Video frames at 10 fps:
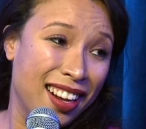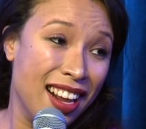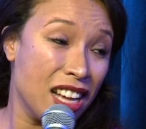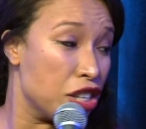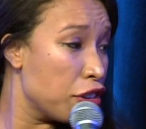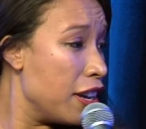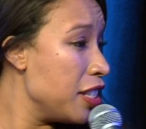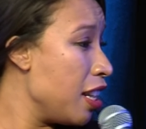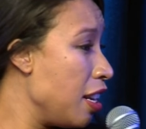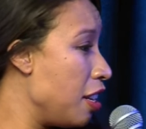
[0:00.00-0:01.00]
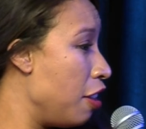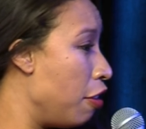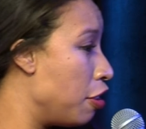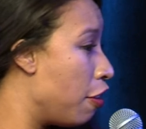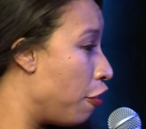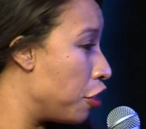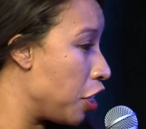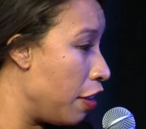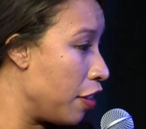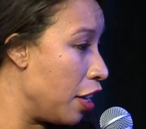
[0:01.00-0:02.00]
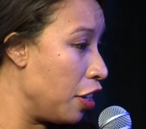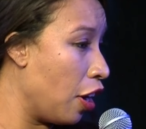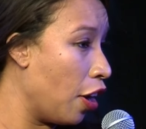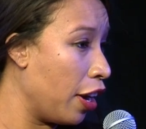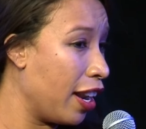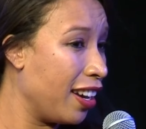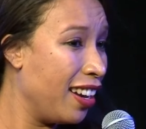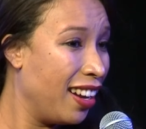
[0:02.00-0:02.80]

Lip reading: That's a crazy thing to hear on your first day of kindergarten.